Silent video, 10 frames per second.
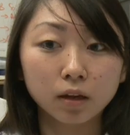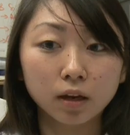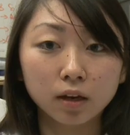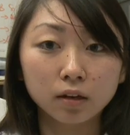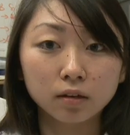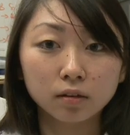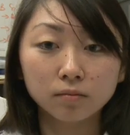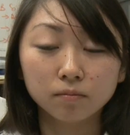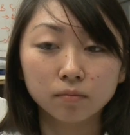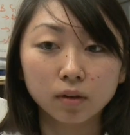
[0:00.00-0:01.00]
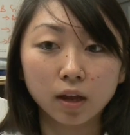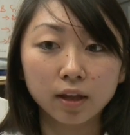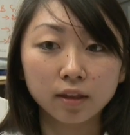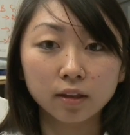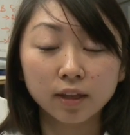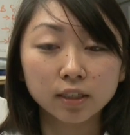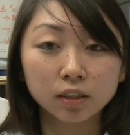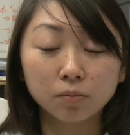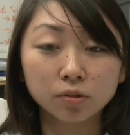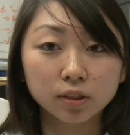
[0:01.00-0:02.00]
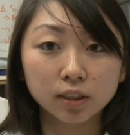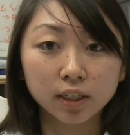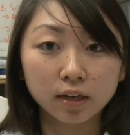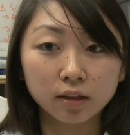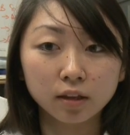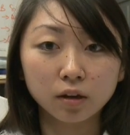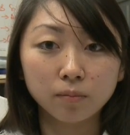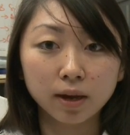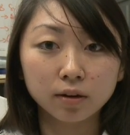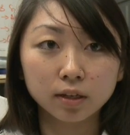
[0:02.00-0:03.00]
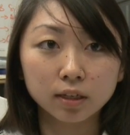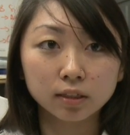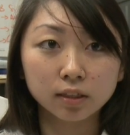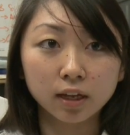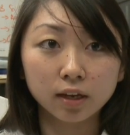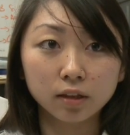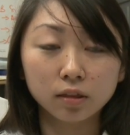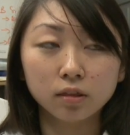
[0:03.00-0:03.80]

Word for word: and I think that's the most exciting thing about it is that